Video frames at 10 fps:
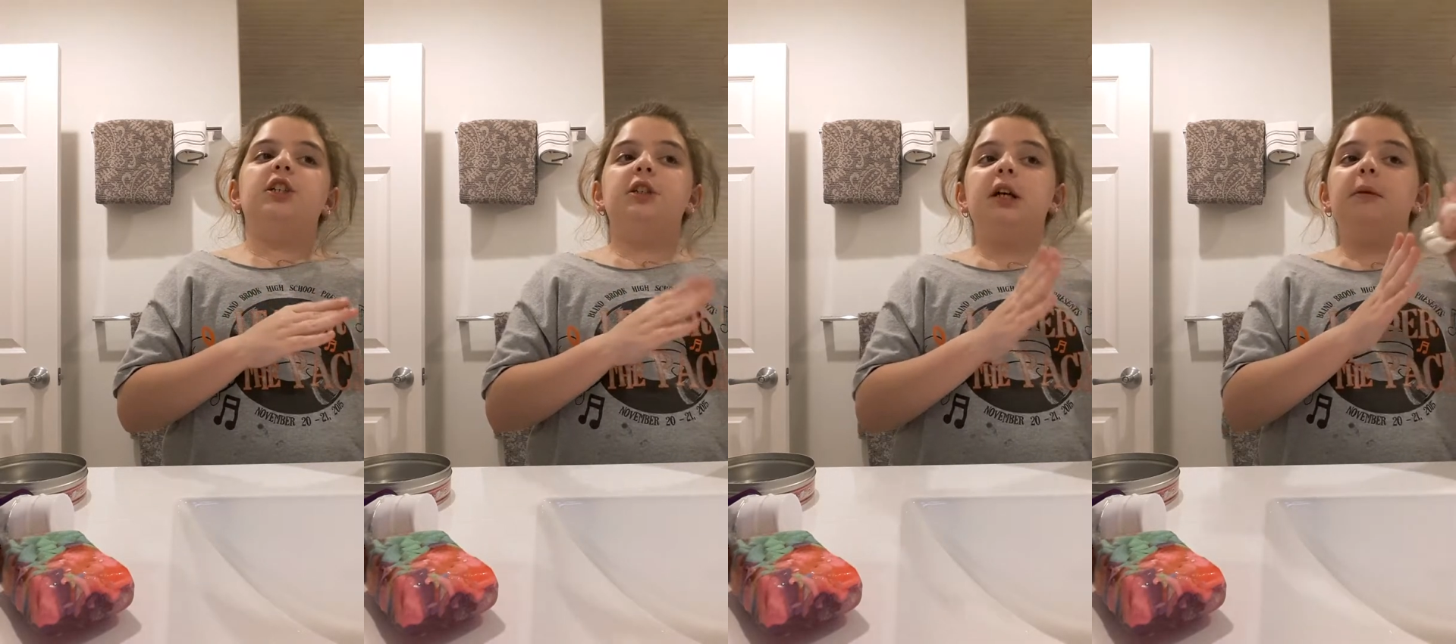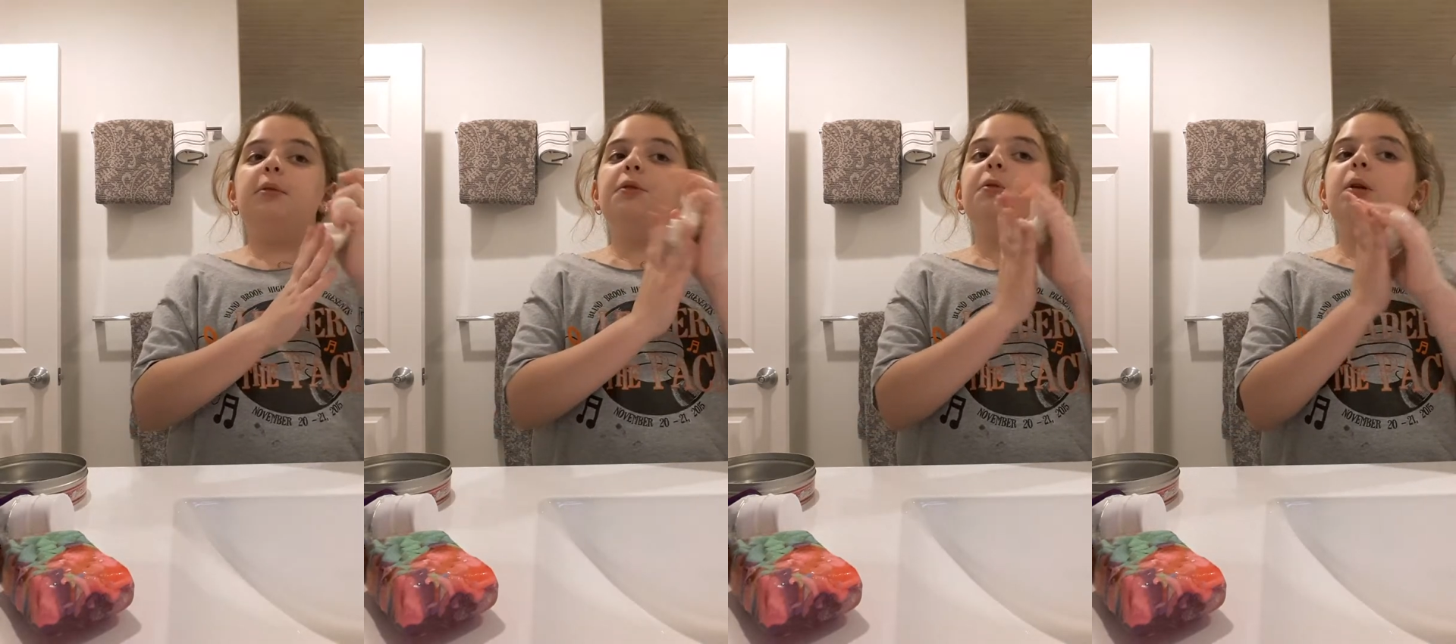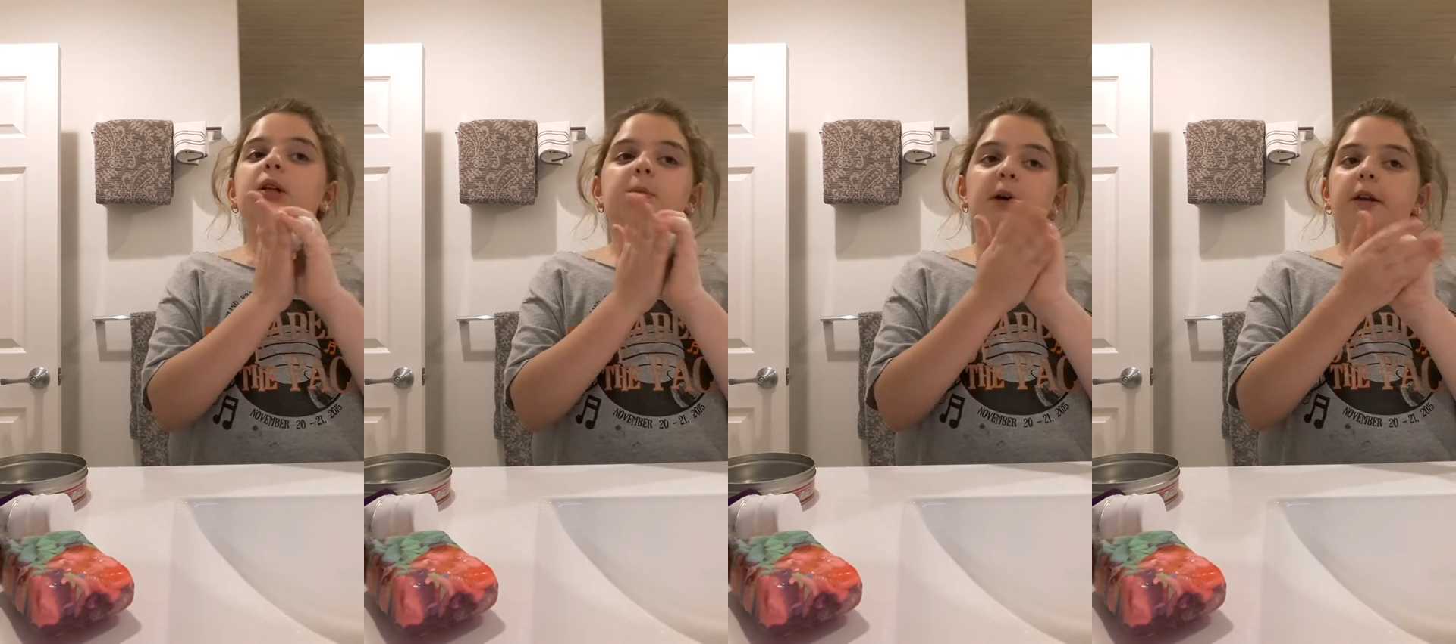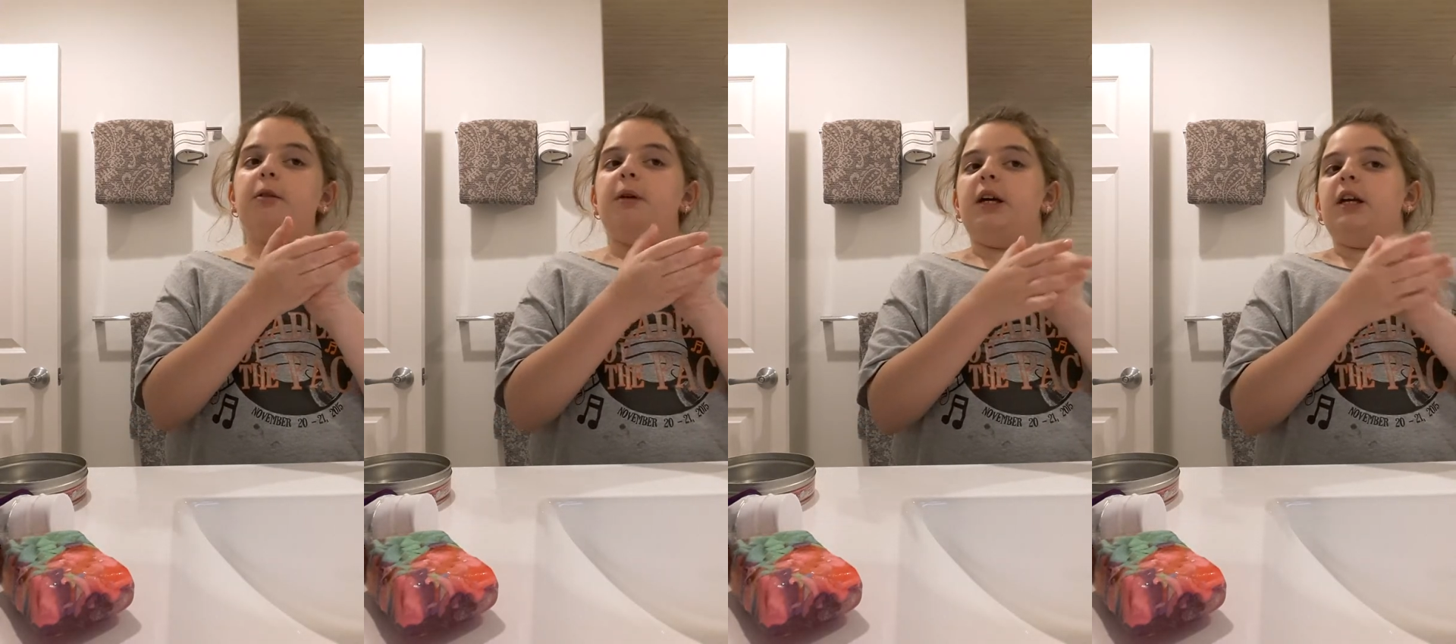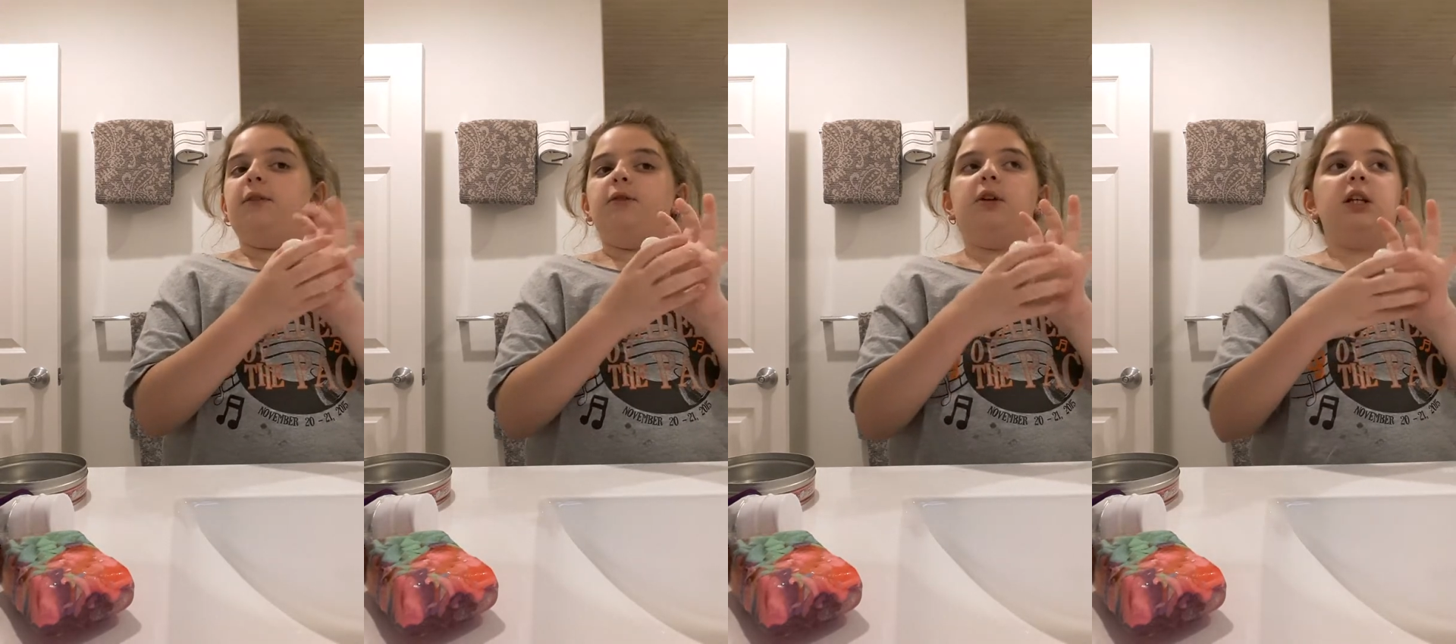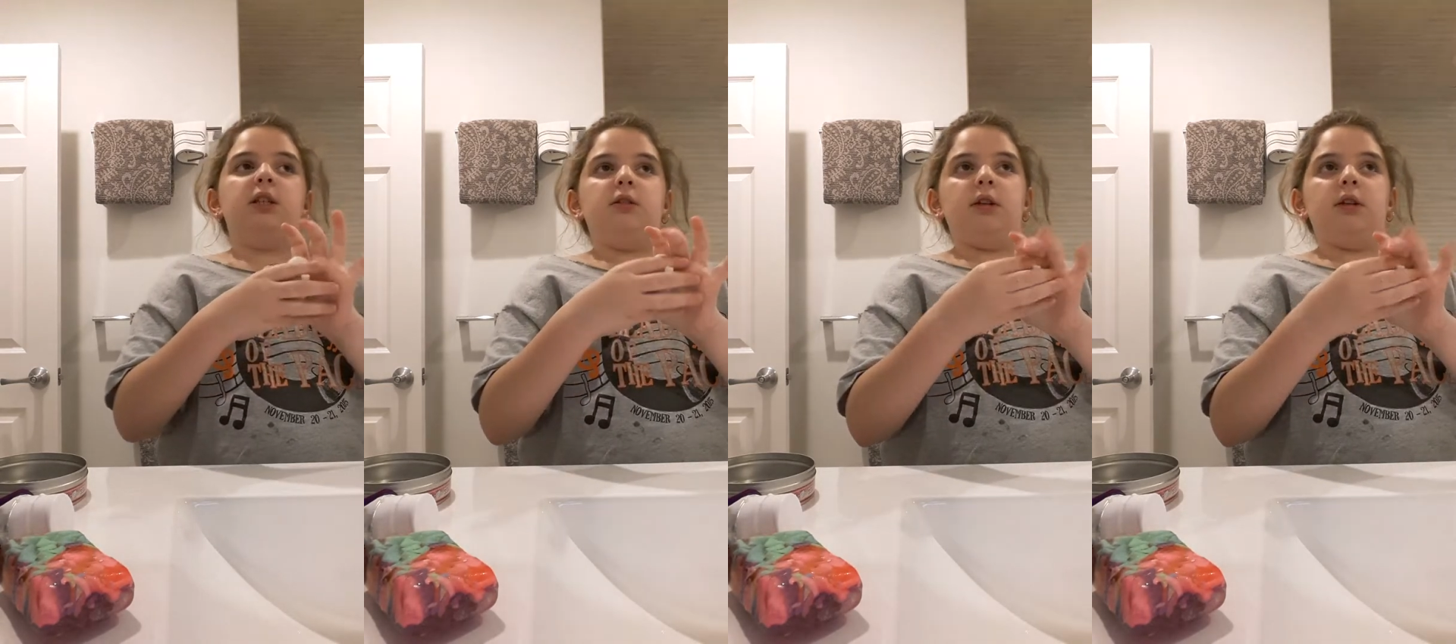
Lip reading: Shampoo works better, but if you guys